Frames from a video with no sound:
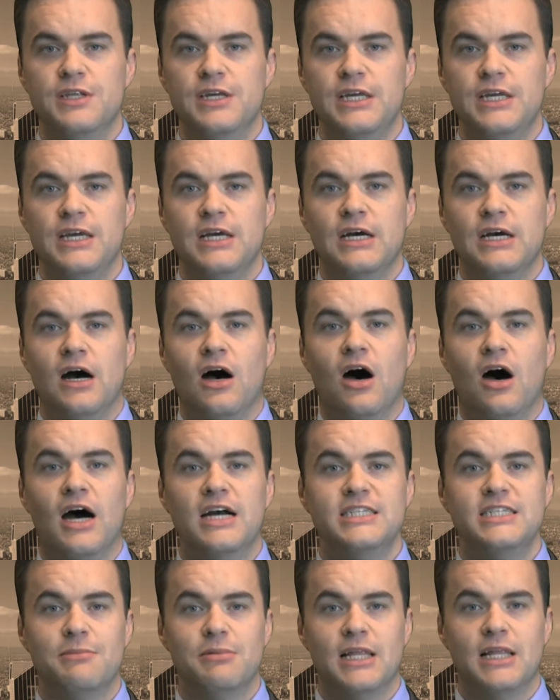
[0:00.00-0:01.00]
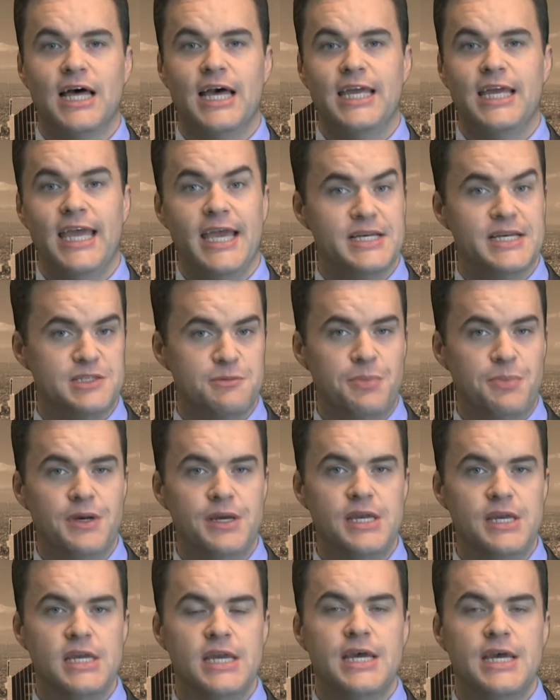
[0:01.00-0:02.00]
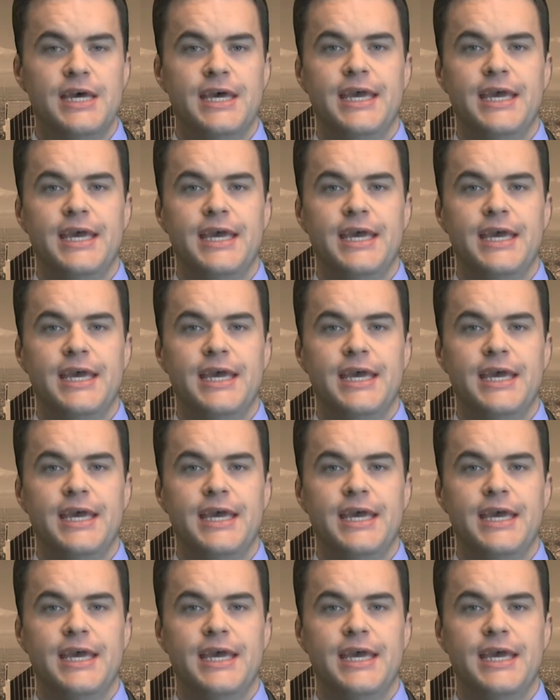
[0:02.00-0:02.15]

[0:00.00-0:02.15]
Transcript: the IAASB,